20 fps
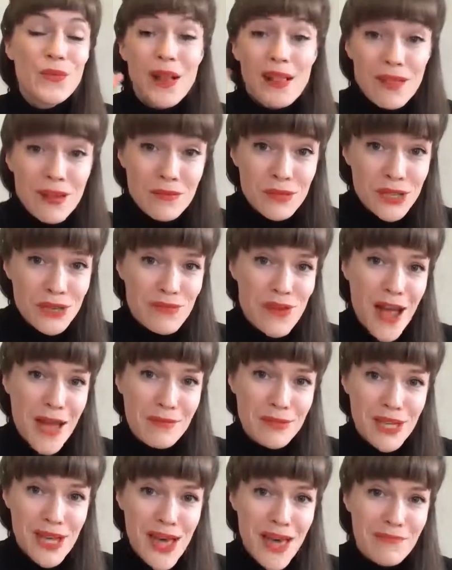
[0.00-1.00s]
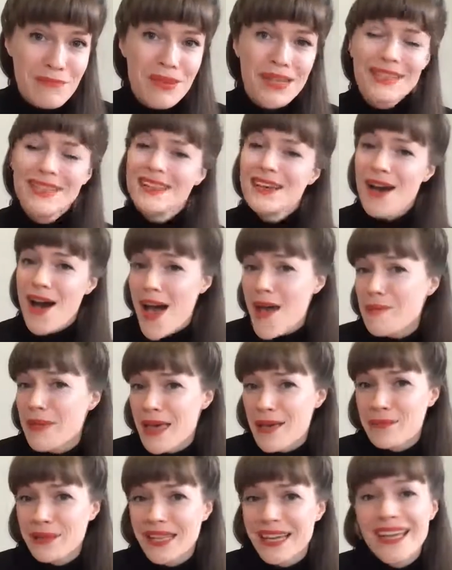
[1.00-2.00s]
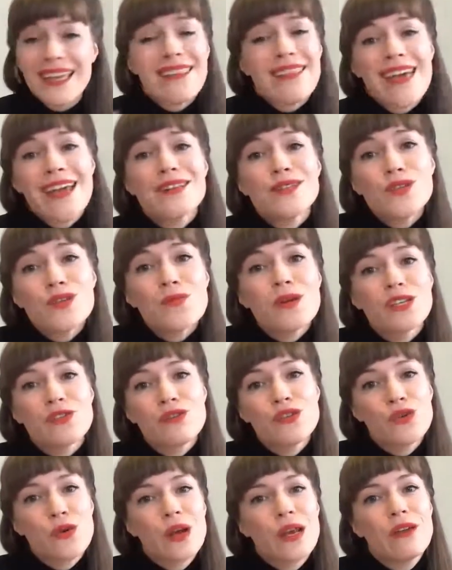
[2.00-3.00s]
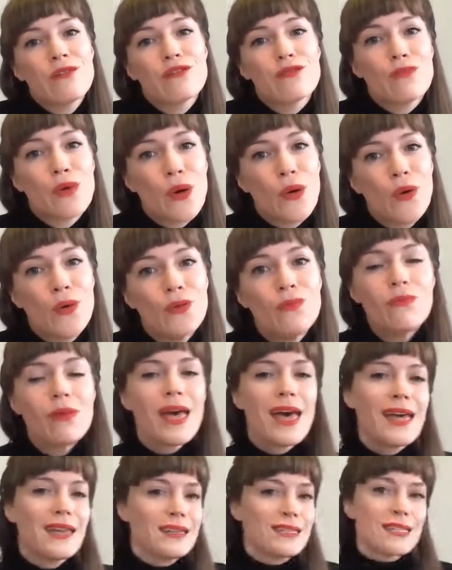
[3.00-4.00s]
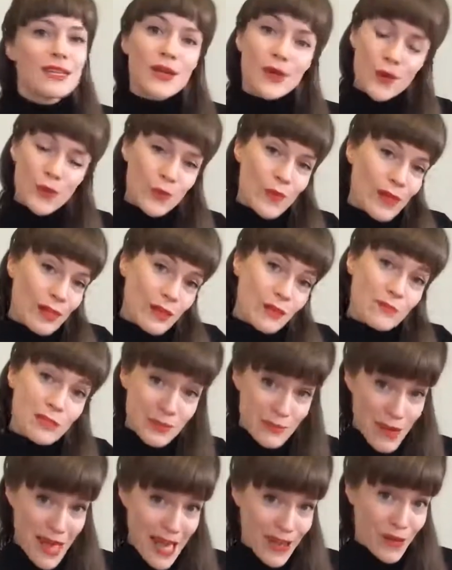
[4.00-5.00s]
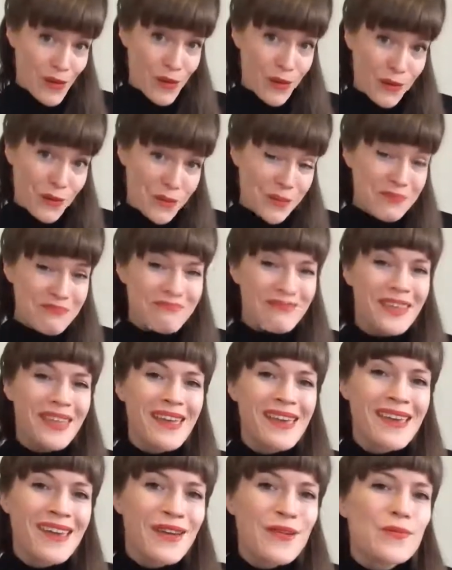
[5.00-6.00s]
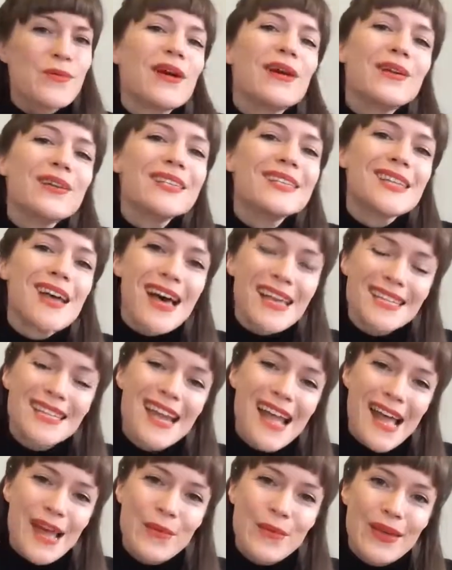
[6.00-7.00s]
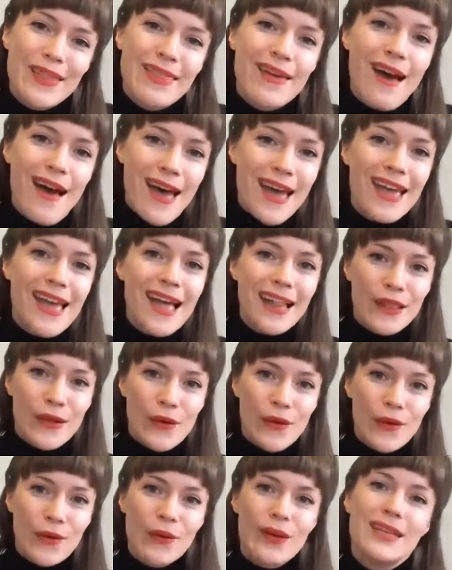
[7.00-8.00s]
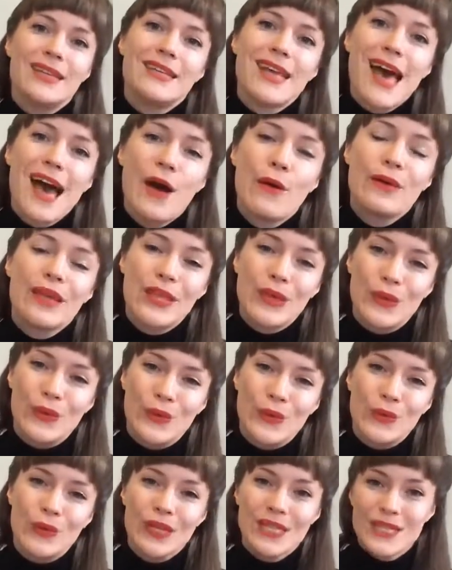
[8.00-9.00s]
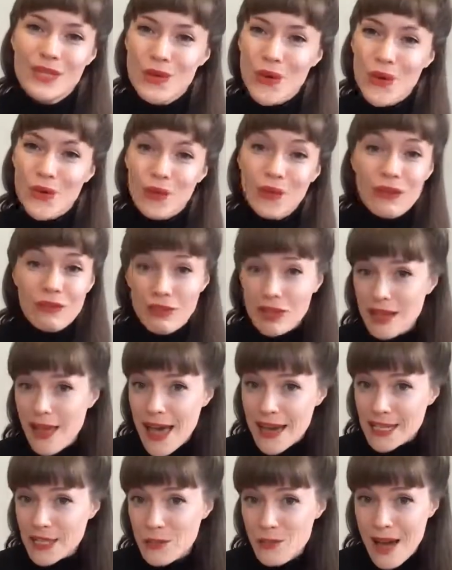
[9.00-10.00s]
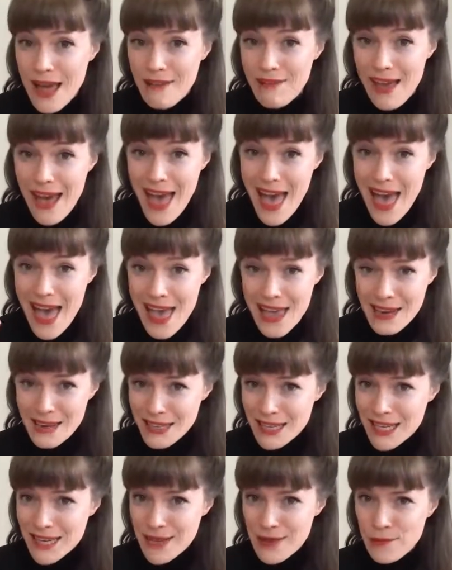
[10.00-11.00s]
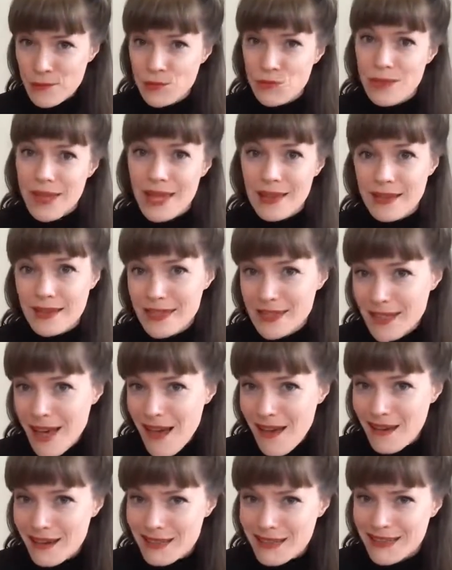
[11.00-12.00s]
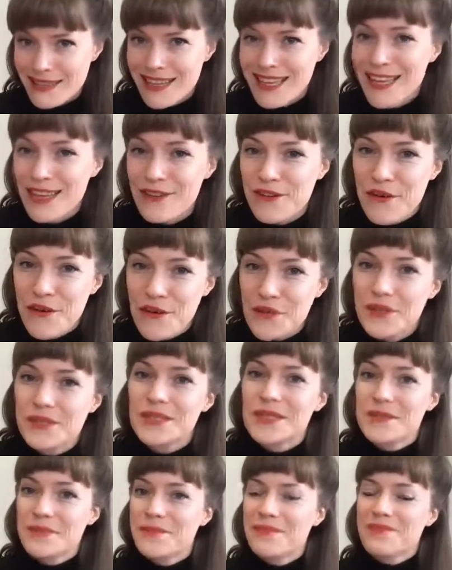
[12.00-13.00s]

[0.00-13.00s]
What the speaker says: Welcome to Rhyme Time. I'm Emily. Thanks so much for joining from home and welcome to my home. We're going to start today with hi, hello, and how are you? So if you'd like to wave a hand, we'll make a start. Here goes.